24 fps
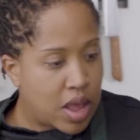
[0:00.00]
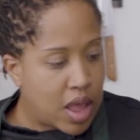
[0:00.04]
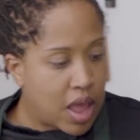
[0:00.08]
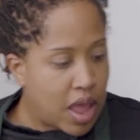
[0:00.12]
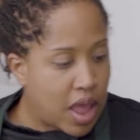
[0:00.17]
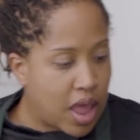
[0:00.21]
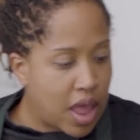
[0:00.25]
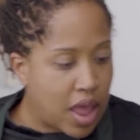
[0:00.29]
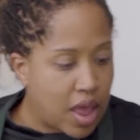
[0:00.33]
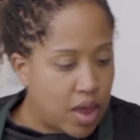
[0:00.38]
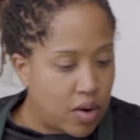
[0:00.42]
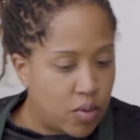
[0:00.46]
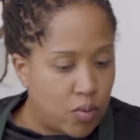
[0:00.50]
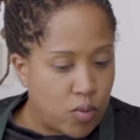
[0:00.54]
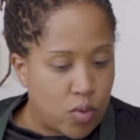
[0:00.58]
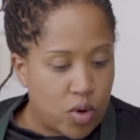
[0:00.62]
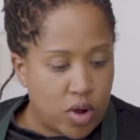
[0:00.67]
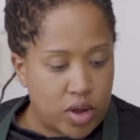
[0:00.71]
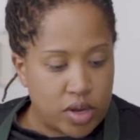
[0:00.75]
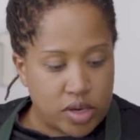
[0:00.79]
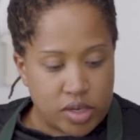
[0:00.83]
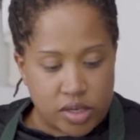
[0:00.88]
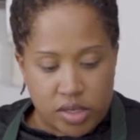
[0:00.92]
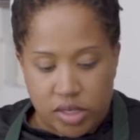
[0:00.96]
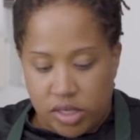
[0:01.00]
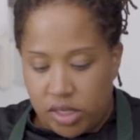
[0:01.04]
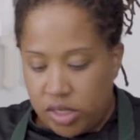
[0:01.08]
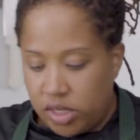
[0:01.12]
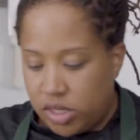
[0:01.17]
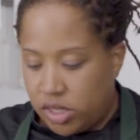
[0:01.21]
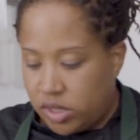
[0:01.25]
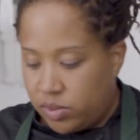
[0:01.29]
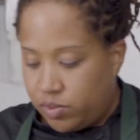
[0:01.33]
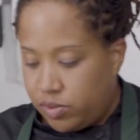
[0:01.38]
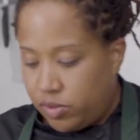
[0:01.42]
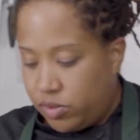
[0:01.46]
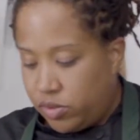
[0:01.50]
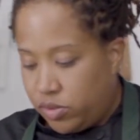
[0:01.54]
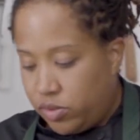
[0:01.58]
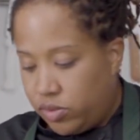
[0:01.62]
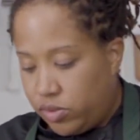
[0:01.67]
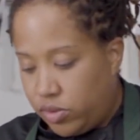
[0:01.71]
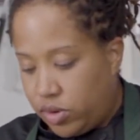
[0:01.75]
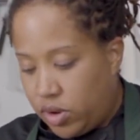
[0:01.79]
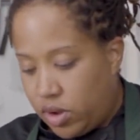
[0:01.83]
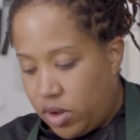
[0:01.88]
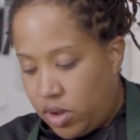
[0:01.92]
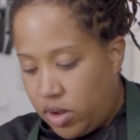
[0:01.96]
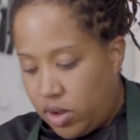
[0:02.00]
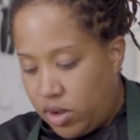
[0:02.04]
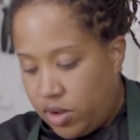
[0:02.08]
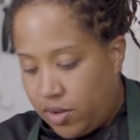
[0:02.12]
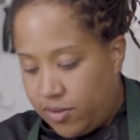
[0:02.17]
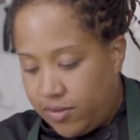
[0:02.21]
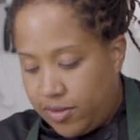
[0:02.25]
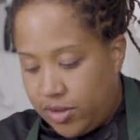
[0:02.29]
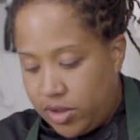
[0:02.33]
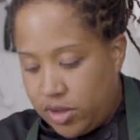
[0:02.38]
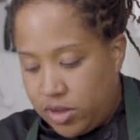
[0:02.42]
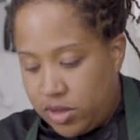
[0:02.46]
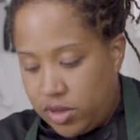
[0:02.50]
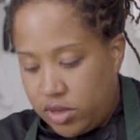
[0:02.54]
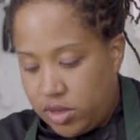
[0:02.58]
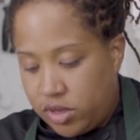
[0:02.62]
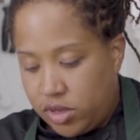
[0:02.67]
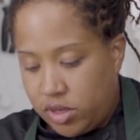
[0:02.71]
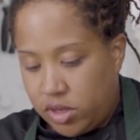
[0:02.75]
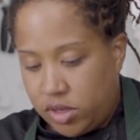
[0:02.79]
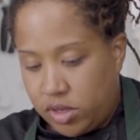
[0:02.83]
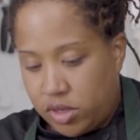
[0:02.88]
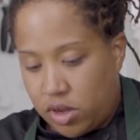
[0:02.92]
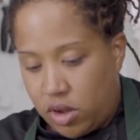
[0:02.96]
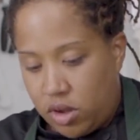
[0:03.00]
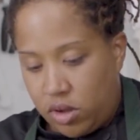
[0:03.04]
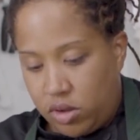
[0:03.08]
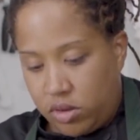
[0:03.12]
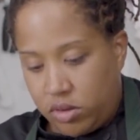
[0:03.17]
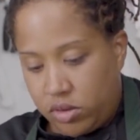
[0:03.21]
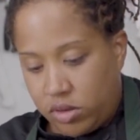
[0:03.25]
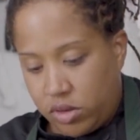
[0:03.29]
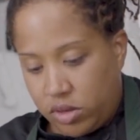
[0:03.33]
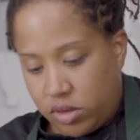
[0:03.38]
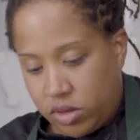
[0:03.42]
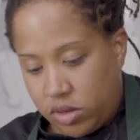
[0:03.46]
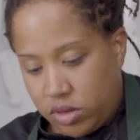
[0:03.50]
and 1 teaspoon of salt.